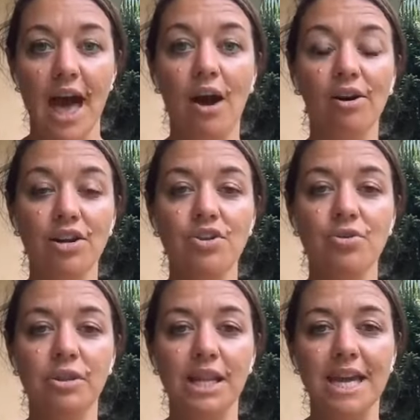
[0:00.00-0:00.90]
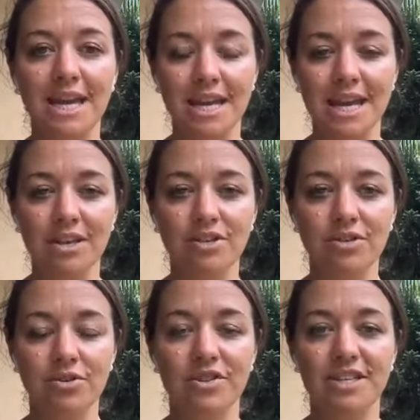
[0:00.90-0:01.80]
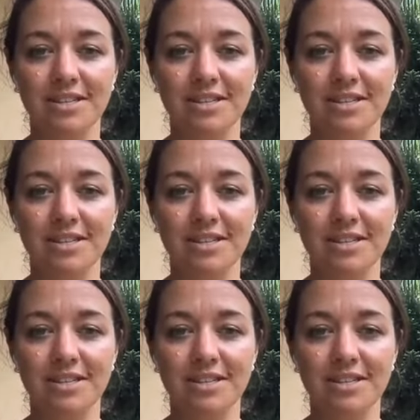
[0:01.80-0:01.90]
how can you lean into the